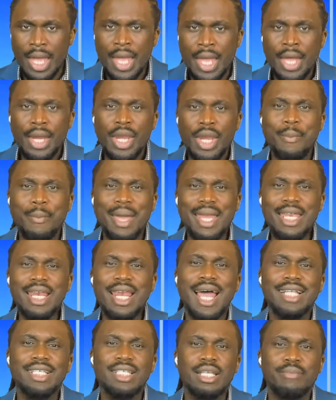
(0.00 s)
Now, many
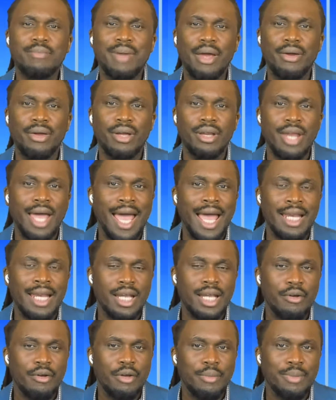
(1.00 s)
Latin American and
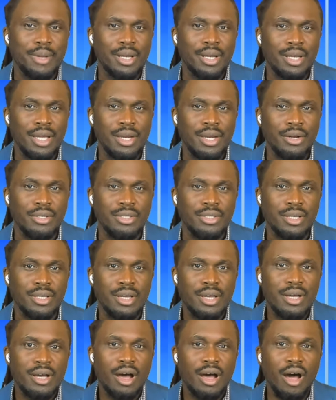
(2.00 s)
Caribbean leaders
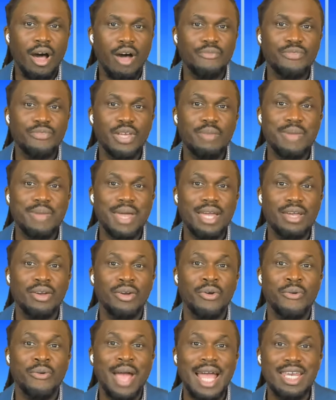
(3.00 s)
often make
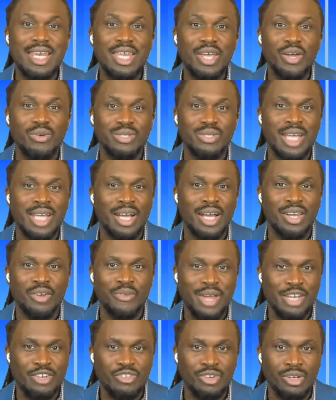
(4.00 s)
grandiose
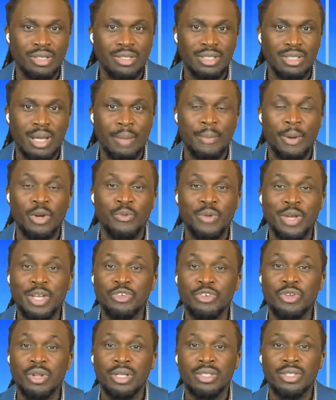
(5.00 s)
declarations about
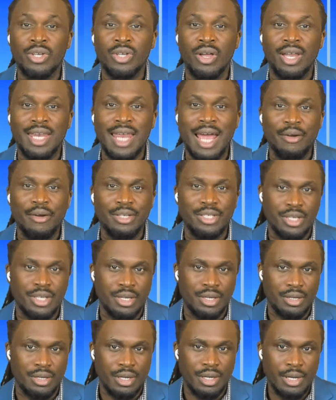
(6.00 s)
regional solidarity.
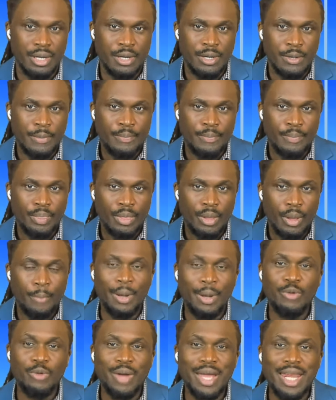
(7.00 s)

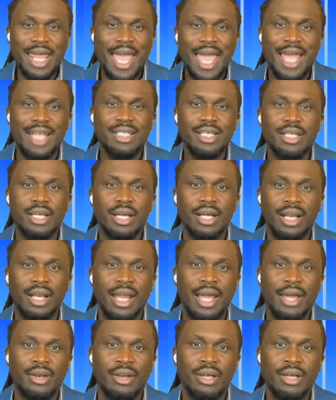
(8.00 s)
But when Haiti
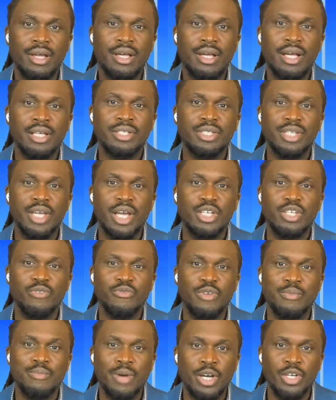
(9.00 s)
declared a state of
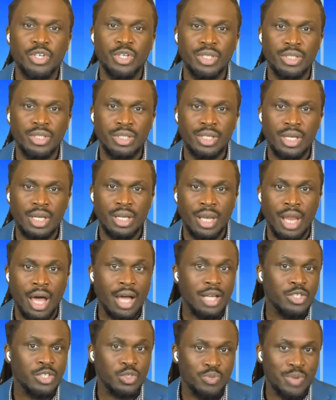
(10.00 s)
emergency
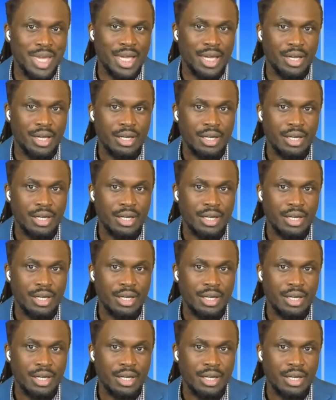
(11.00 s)
last week,